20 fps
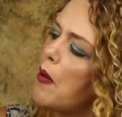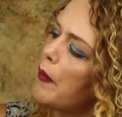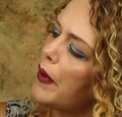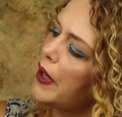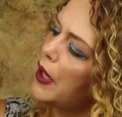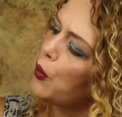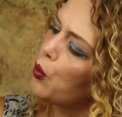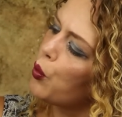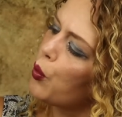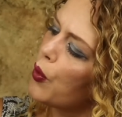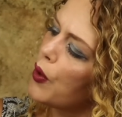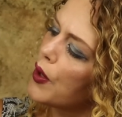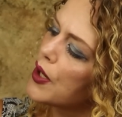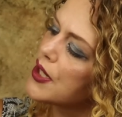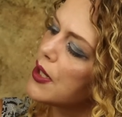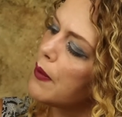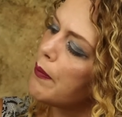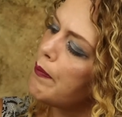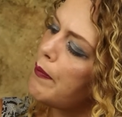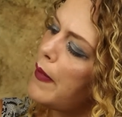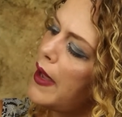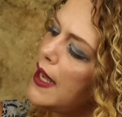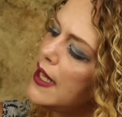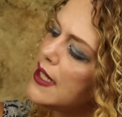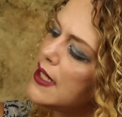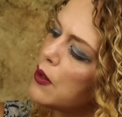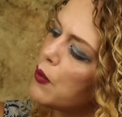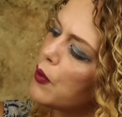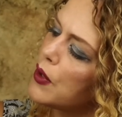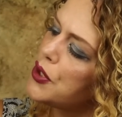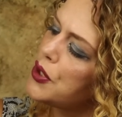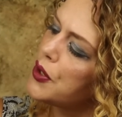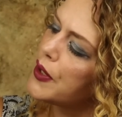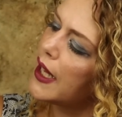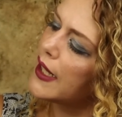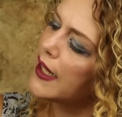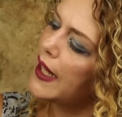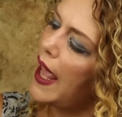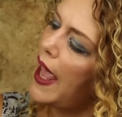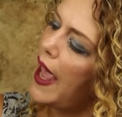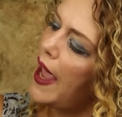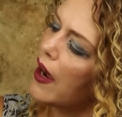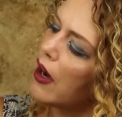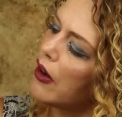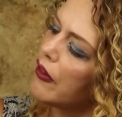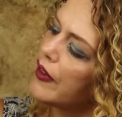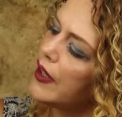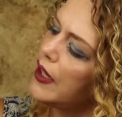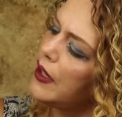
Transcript: but it works amazing once you get the hang of